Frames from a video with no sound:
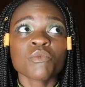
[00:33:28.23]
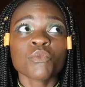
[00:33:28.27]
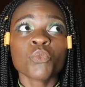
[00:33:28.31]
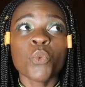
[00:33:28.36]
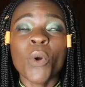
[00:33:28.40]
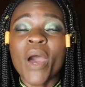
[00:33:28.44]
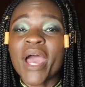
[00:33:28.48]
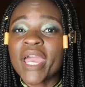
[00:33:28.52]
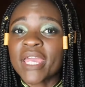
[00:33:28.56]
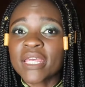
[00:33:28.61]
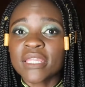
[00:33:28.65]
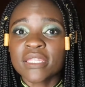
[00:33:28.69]

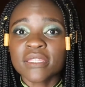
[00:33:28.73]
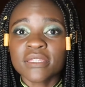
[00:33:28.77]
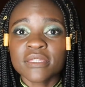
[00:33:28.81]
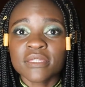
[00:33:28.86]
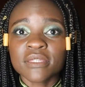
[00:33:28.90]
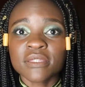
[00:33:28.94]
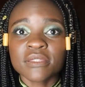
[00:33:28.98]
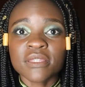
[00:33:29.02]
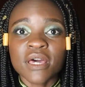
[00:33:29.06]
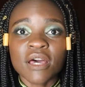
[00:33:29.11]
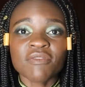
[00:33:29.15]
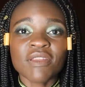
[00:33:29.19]
wide.
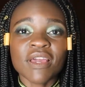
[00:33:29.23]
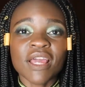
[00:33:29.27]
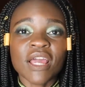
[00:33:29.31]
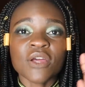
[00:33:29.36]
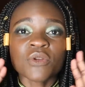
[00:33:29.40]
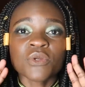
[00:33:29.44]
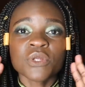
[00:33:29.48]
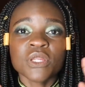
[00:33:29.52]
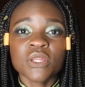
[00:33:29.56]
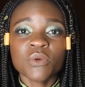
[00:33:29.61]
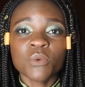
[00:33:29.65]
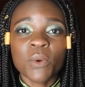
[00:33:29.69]
They have like a
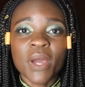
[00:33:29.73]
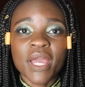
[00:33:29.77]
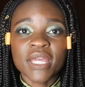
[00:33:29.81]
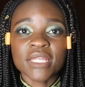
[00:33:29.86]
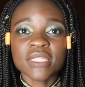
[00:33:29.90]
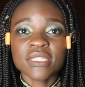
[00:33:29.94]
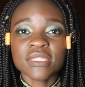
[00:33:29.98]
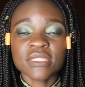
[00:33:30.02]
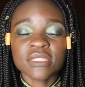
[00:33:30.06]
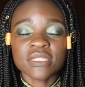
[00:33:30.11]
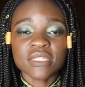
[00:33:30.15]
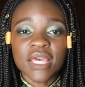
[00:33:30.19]
really wide
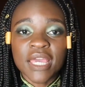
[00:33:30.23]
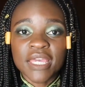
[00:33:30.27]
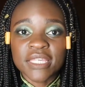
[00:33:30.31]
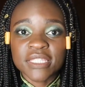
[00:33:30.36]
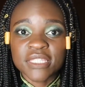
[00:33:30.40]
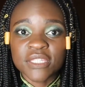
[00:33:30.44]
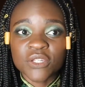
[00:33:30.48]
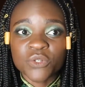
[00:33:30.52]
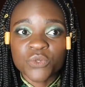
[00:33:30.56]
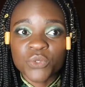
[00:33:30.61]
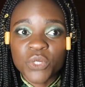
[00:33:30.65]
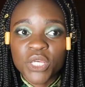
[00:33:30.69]

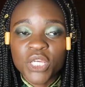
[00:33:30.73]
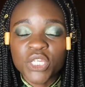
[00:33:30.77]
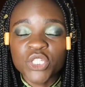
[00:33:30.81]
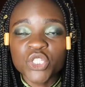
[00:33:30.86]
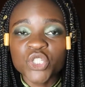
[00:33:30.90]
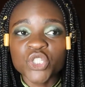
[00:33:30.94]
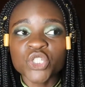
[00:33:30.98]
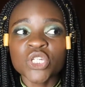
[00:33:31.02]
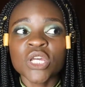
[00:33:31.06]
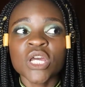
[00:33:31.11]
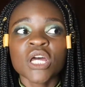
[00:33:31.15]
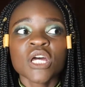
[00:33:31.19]
sizing
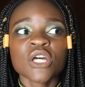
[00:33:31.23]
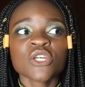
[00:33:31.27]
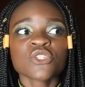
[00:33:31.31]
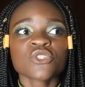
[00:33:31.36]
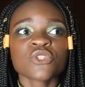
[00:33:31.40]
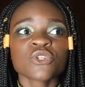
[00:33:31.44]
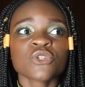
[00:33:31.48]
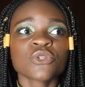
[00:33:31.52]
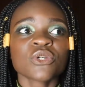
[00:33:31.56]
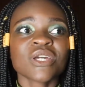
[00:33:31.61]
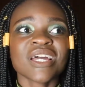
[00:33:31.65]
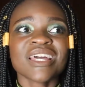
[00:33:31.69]
range,
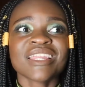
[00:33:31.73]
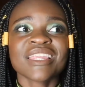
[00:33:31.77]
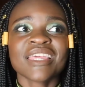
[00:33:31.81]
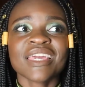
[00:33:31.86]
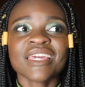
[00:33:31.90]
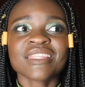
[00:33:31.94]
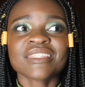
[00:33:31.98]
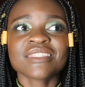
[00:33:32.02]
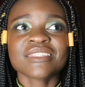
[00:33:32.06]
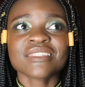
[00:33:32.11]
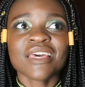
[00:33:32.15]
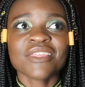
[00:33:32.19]
so you can
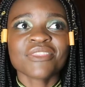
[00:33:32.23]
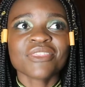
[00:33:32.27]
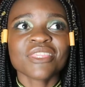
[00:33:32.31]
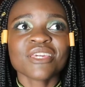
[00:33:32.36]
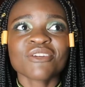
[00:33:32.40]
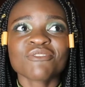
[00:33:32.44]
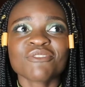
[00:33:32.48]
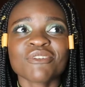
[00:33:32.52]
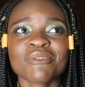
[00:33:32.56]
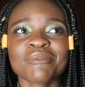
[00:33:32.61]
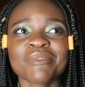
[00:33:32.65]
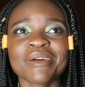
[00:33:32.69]
get, I
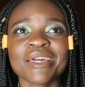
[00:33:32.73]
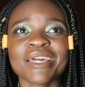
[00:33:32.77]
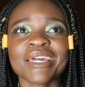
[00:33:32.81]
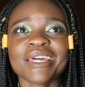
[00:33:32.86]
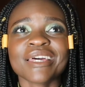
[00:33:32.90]
think from,